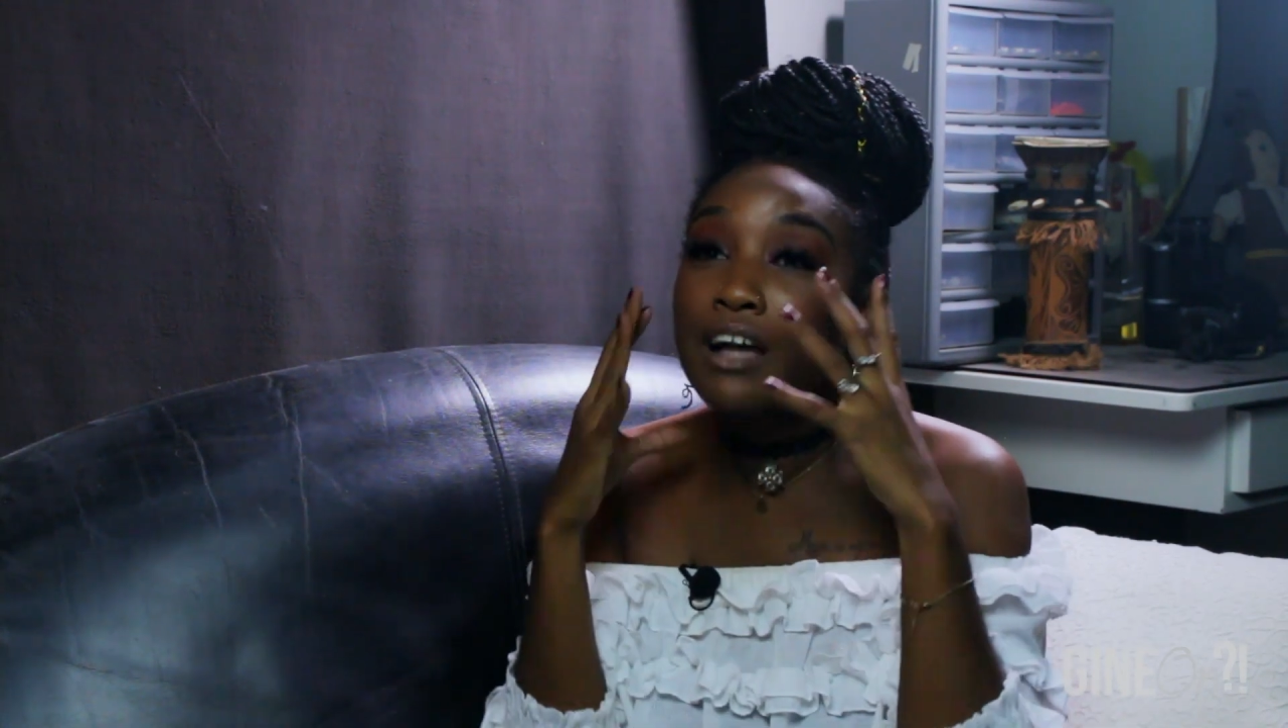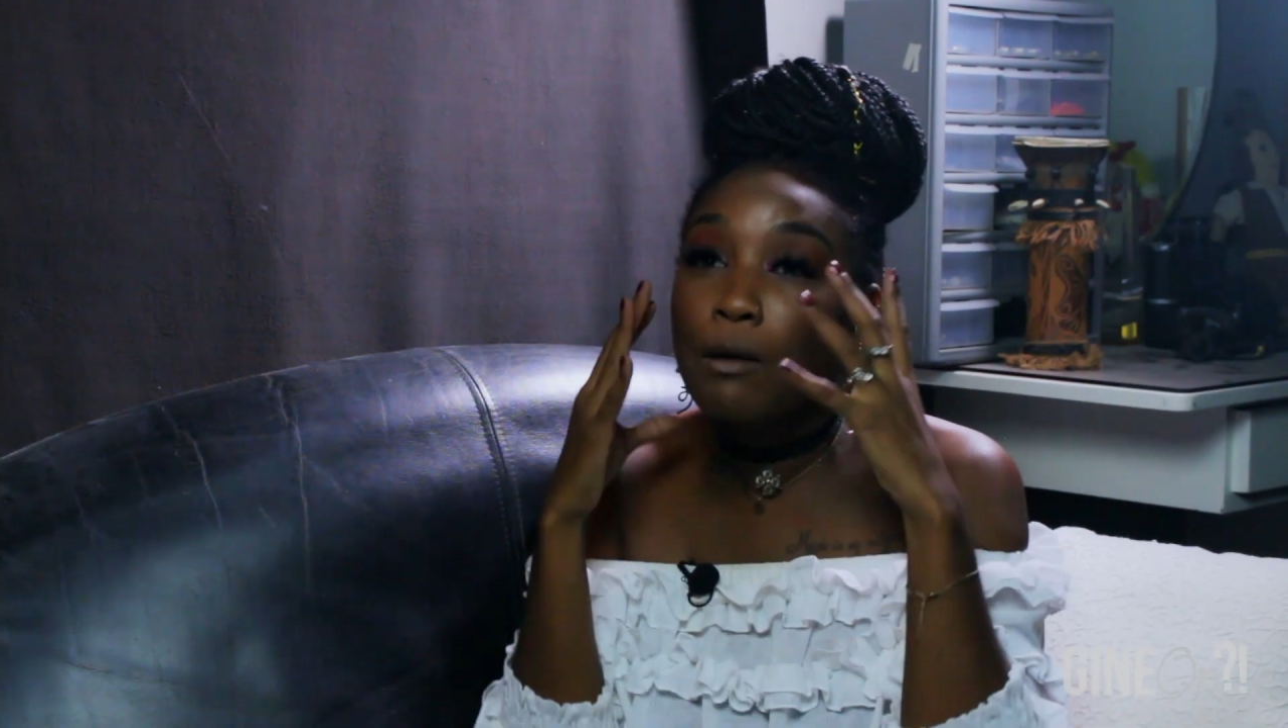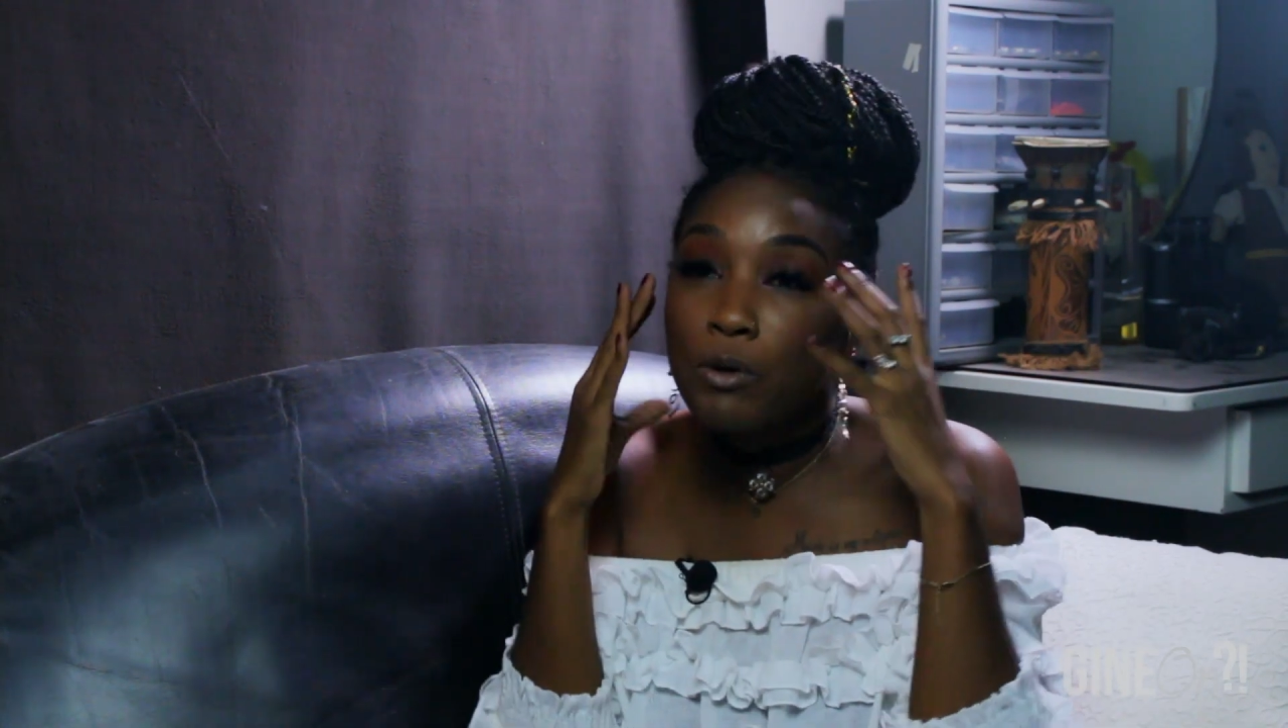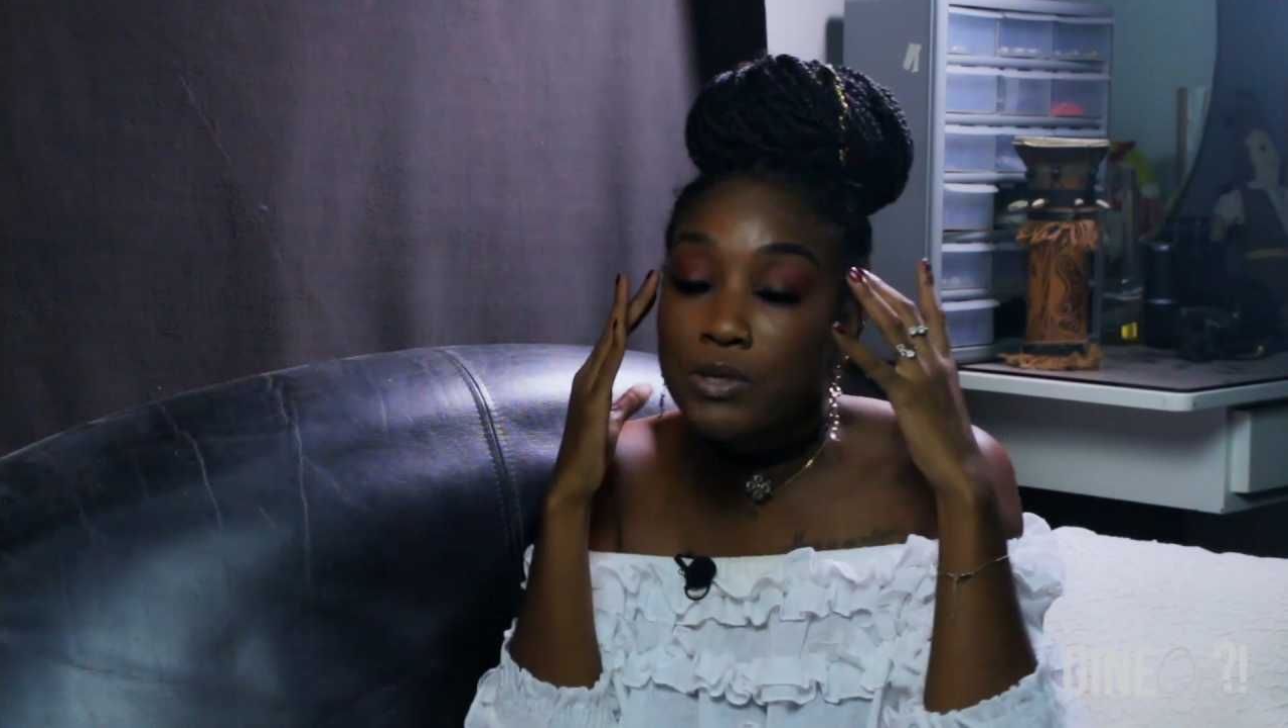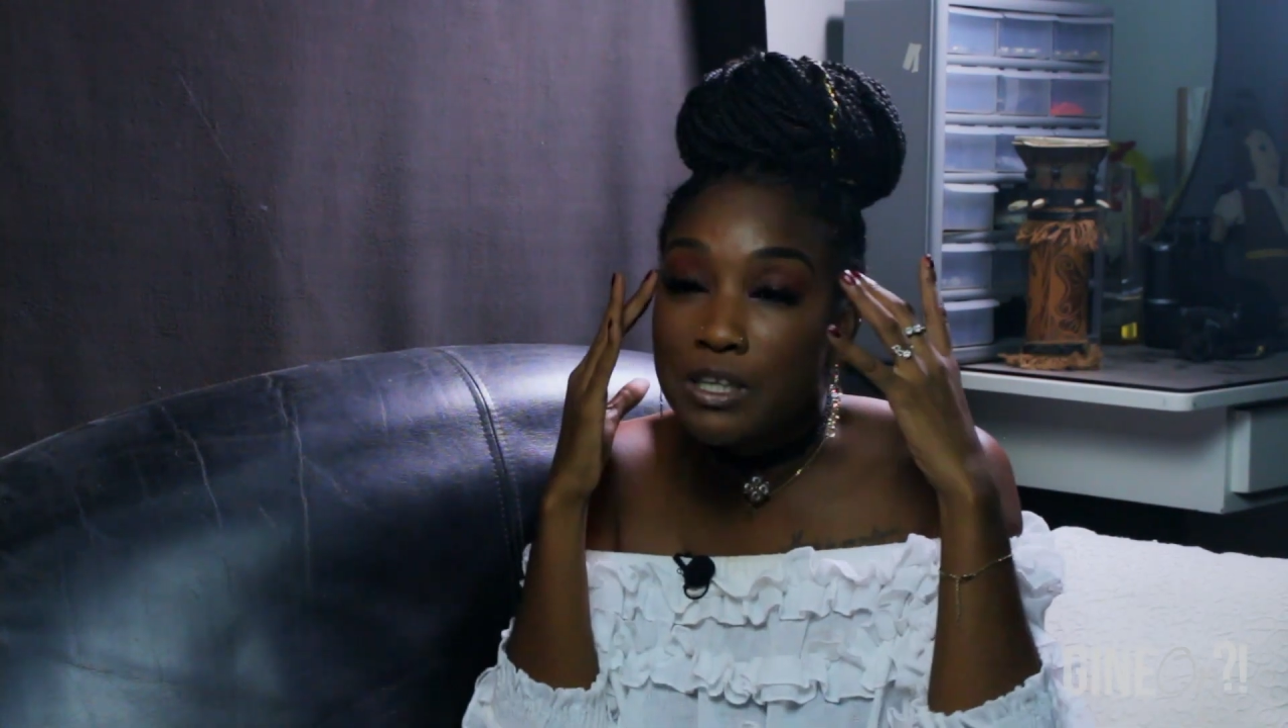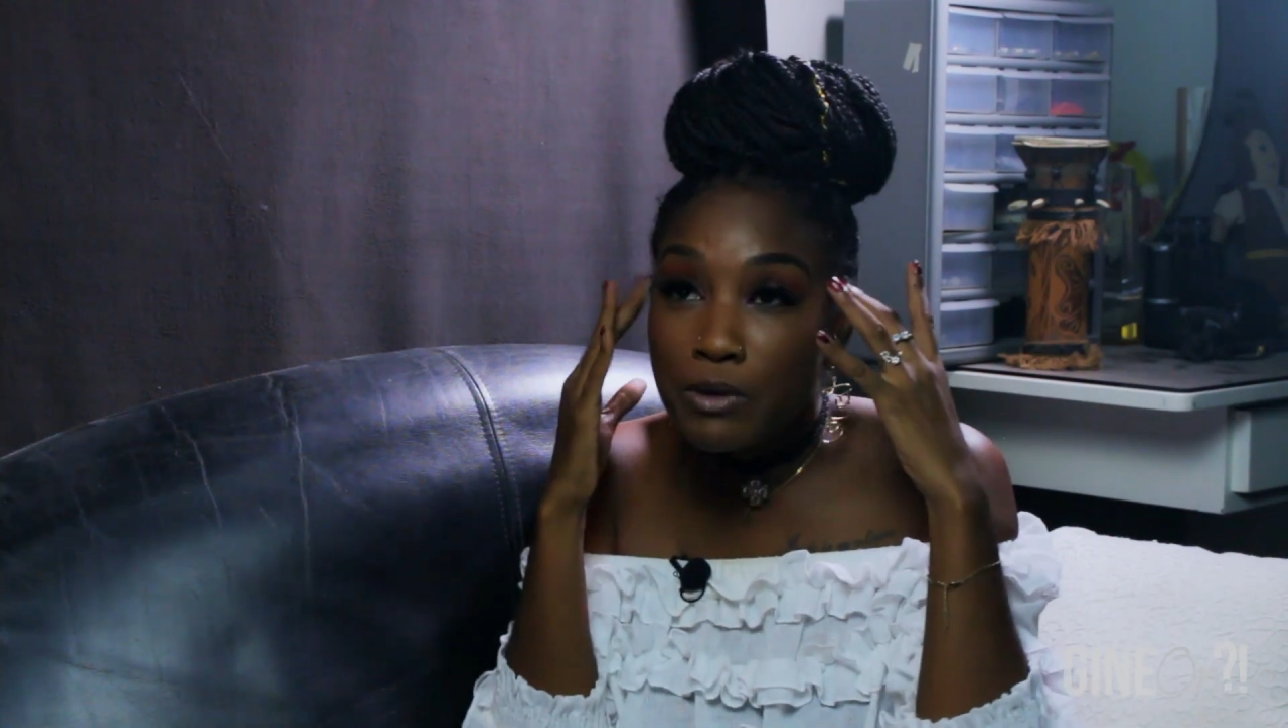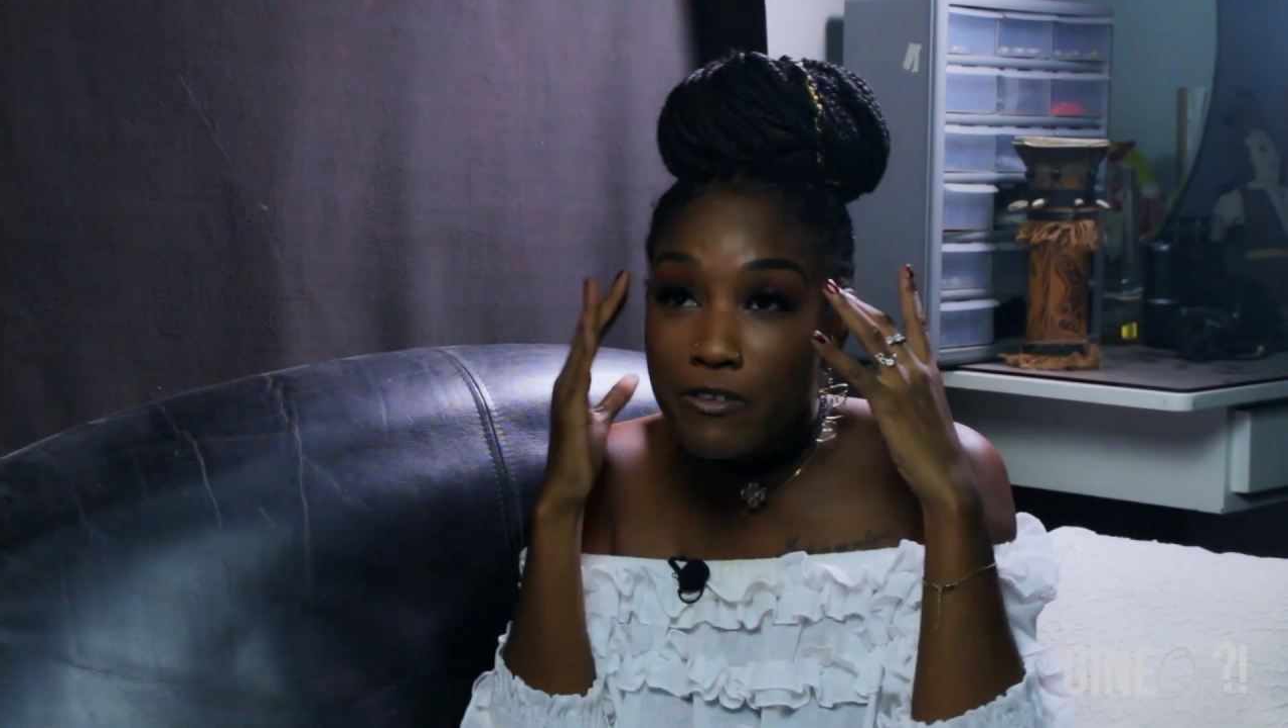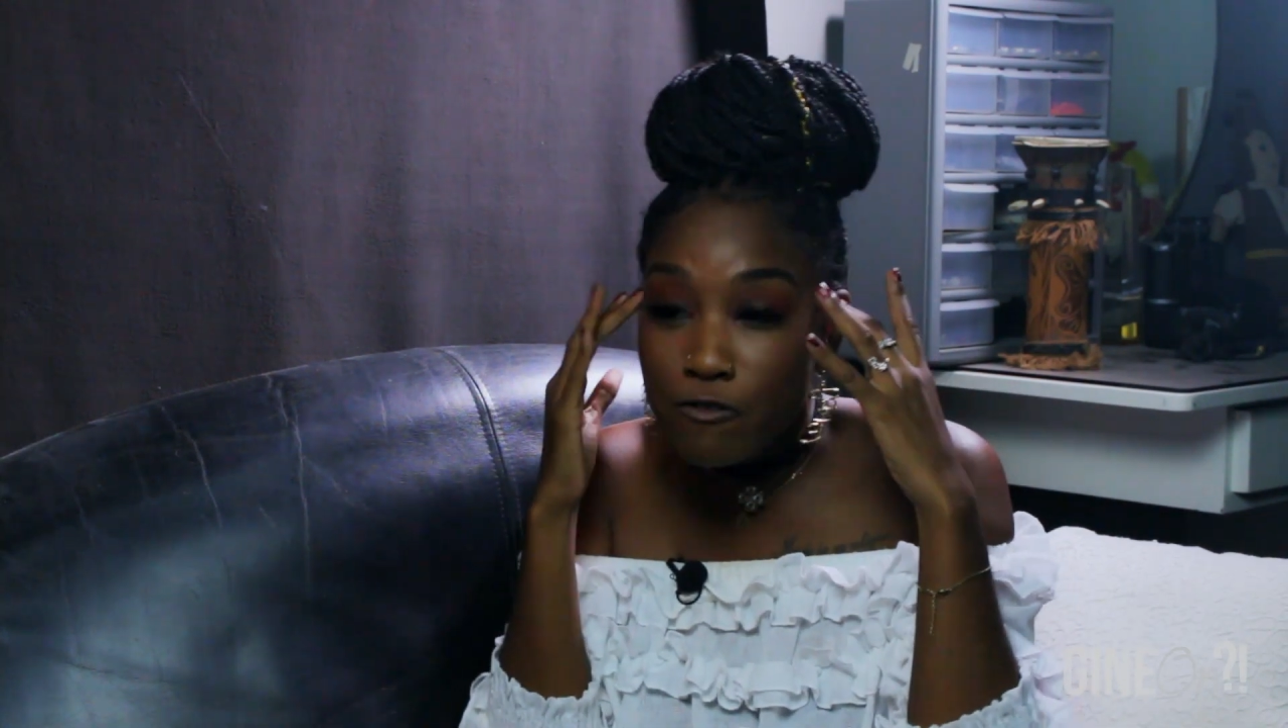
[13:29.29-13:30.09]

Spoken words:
come up with something